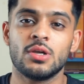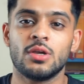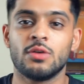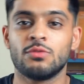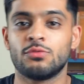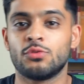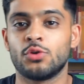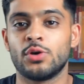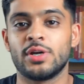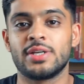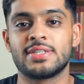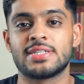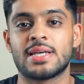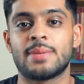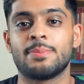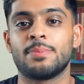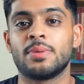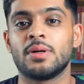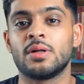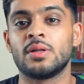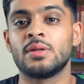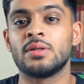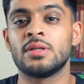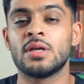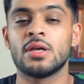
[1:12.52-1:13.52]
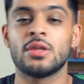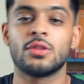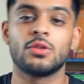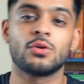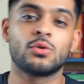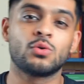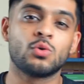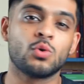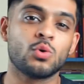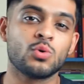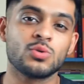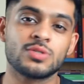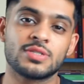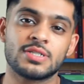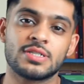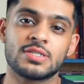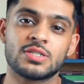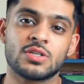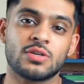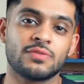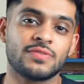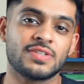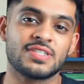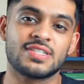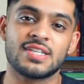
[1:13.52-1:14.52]
For example, the causes
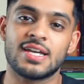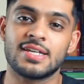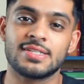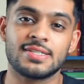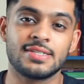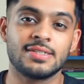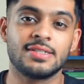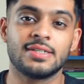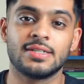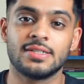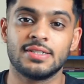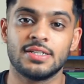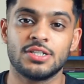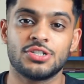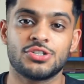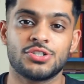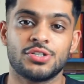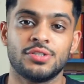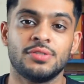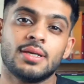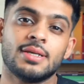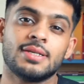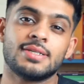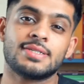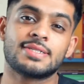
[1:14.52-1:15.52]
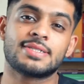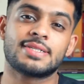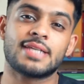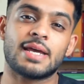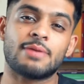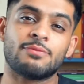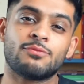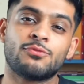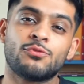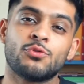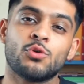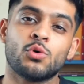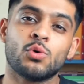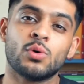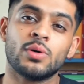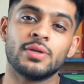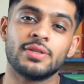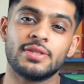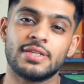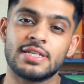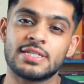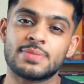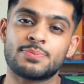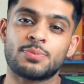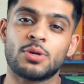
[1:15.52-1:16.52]
of a certain condition. Step four,
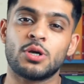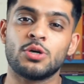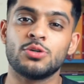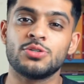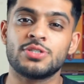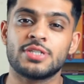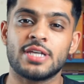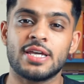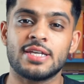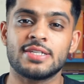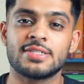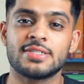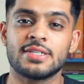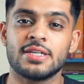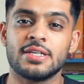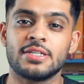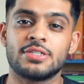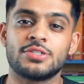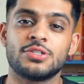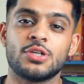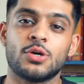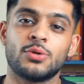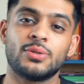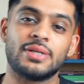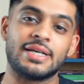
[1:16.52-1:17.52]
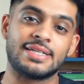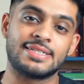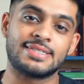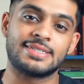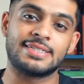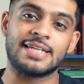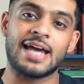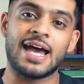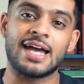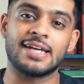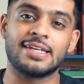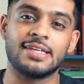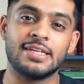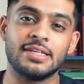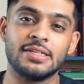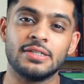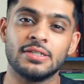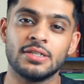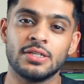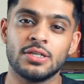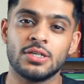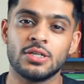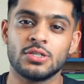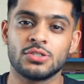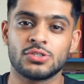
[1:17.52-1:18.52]
this process is known as tagging.
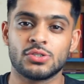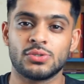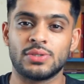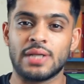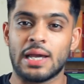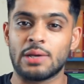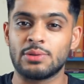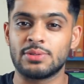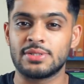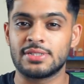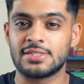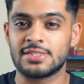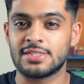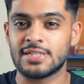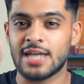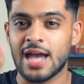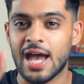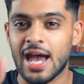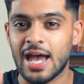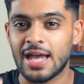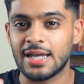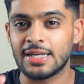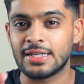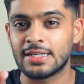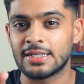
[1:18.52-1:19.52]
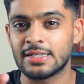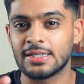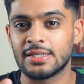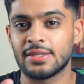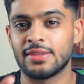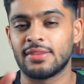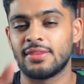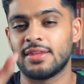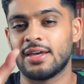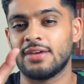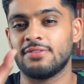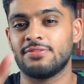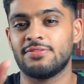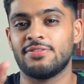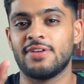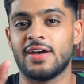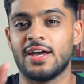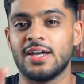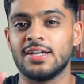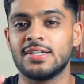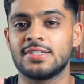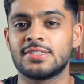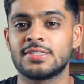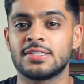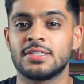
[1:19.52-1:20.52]
So now tag that
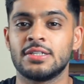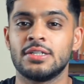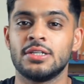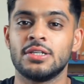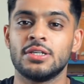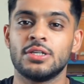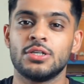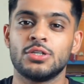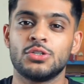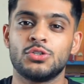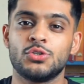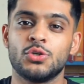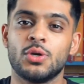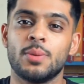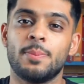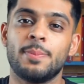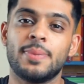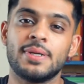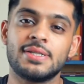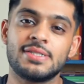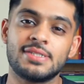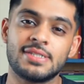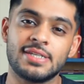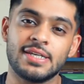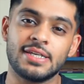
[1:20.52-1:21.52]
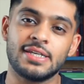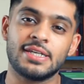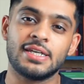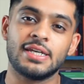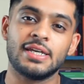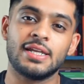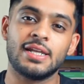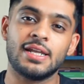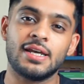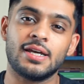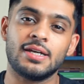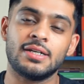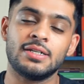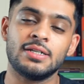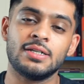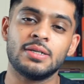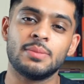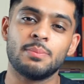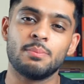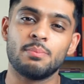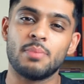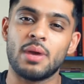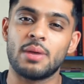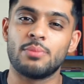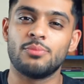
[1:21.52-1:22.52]
fact to a particular
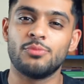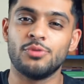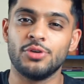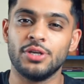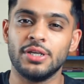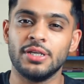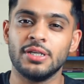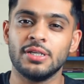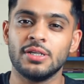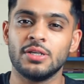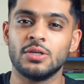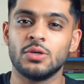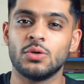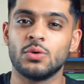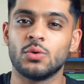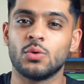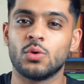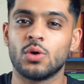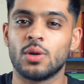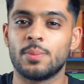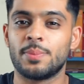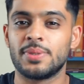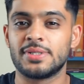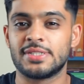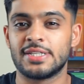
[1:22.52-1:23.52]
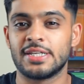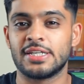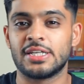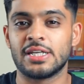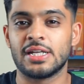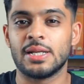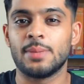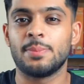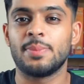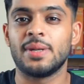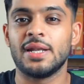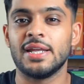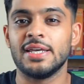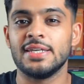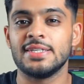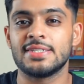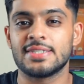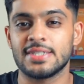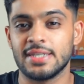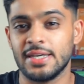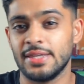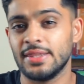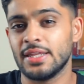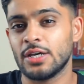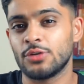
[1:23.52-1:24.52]
memory or a particular
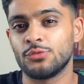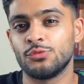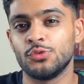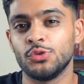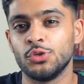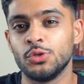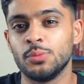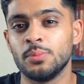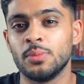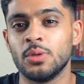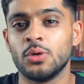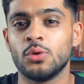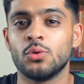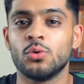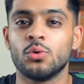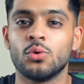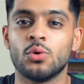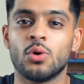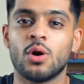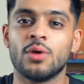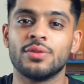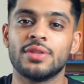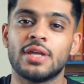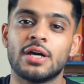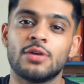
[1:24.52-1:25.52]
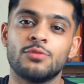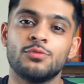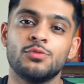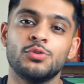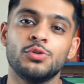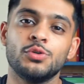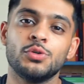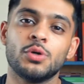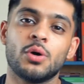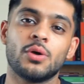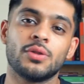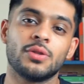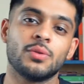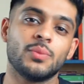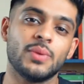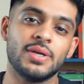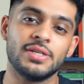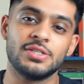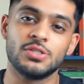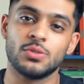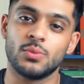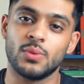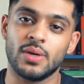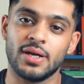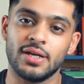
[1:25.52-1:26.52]
place in that room or on that route on the way
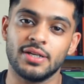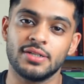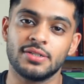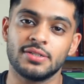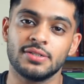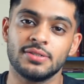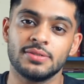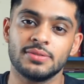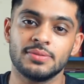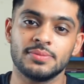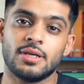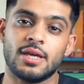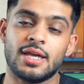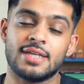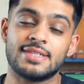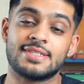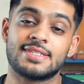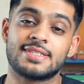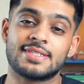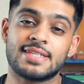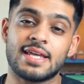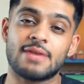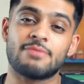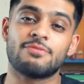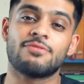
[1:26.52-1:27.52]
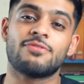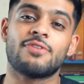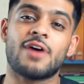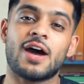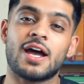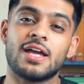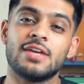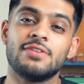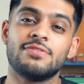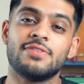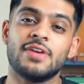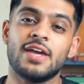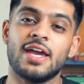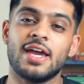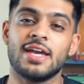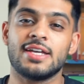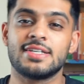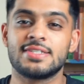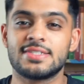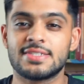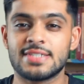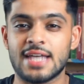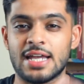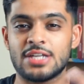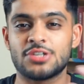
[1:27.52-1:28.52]
to work. And step five,
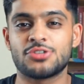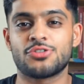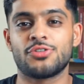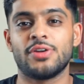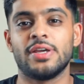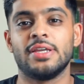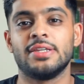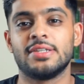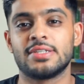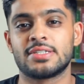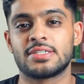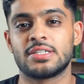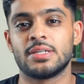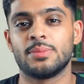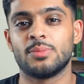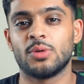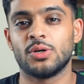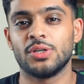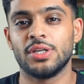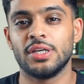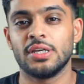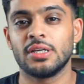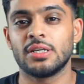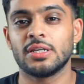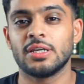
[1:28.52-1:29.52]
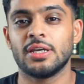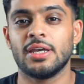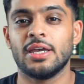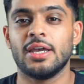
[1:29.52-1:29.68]
exaggerate this mnemonic.